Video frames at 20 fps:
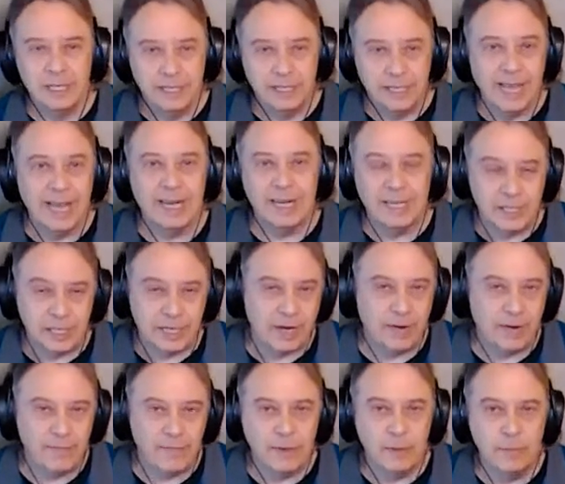Danny
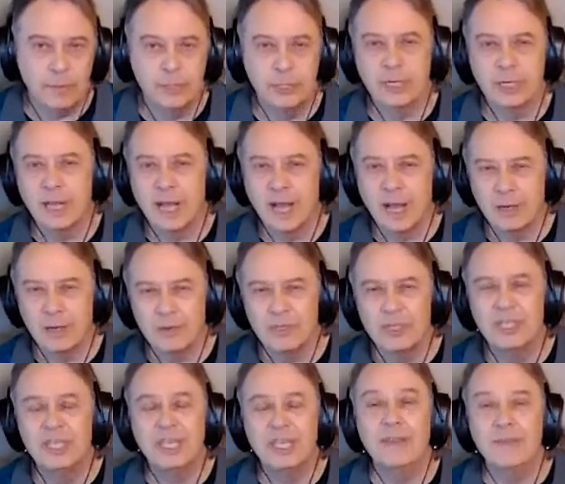Seraphine with Chicago,
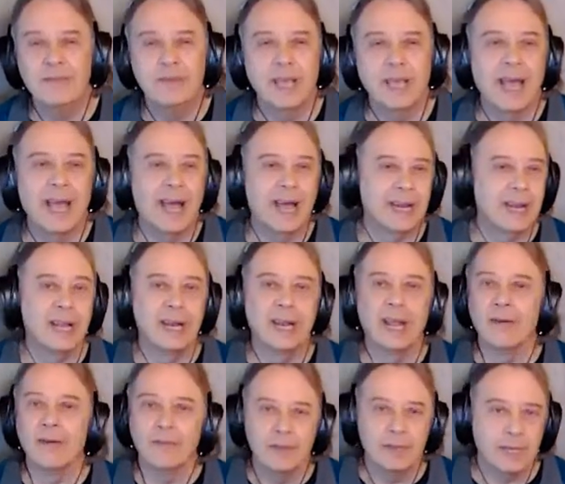Steve Gadd on
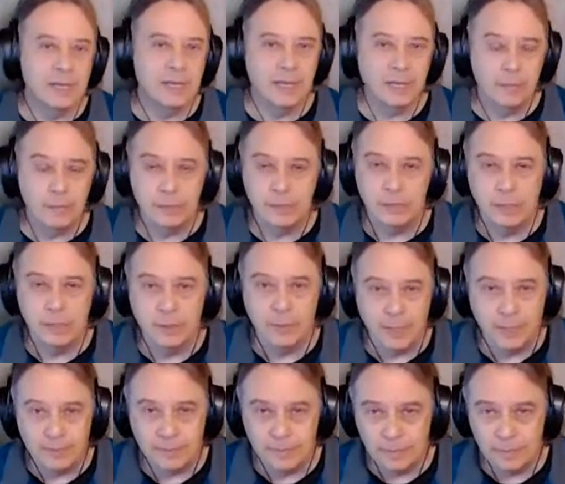everything he was doing,
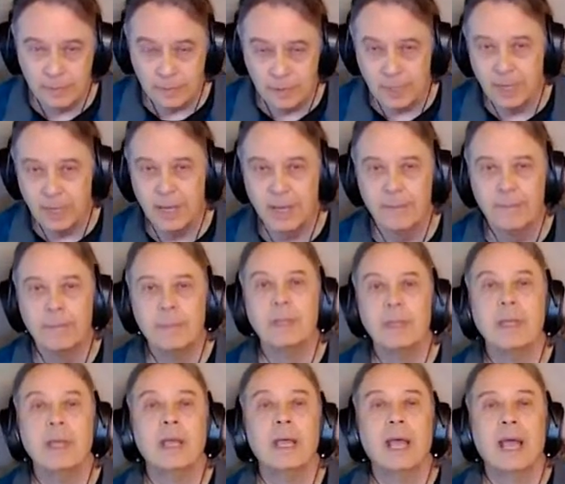okay?
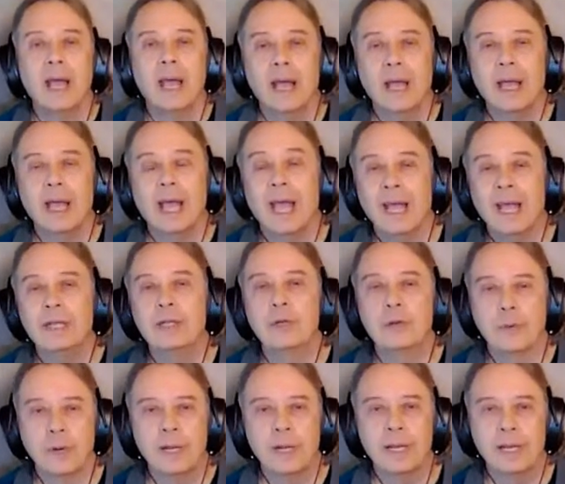Ed
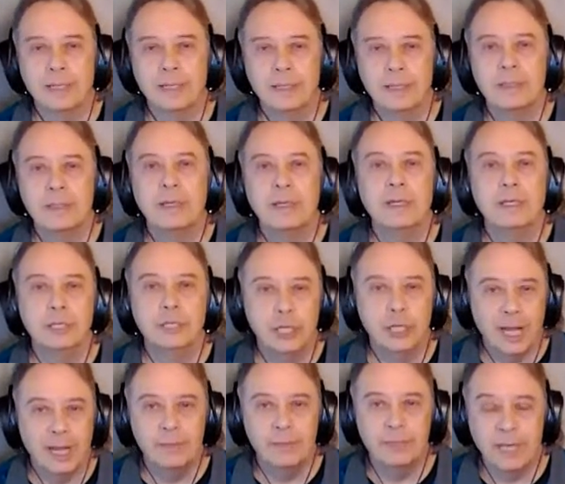Green,
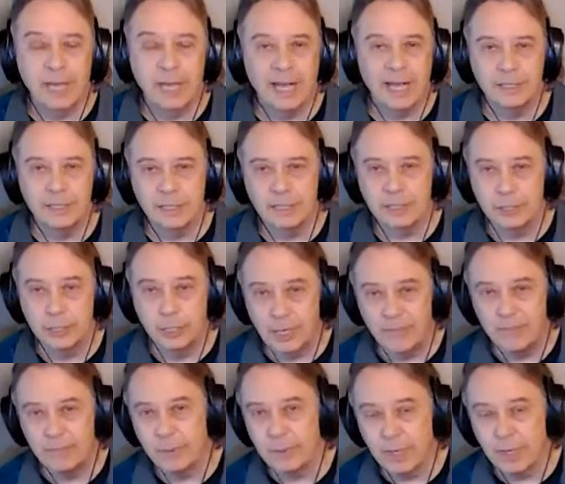James Gatson,
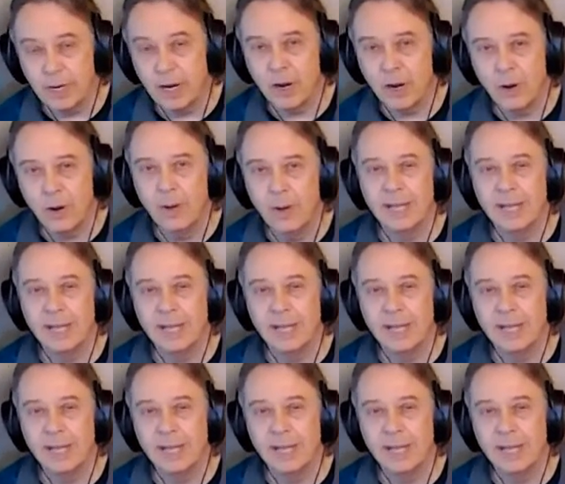Jeff Porcaro.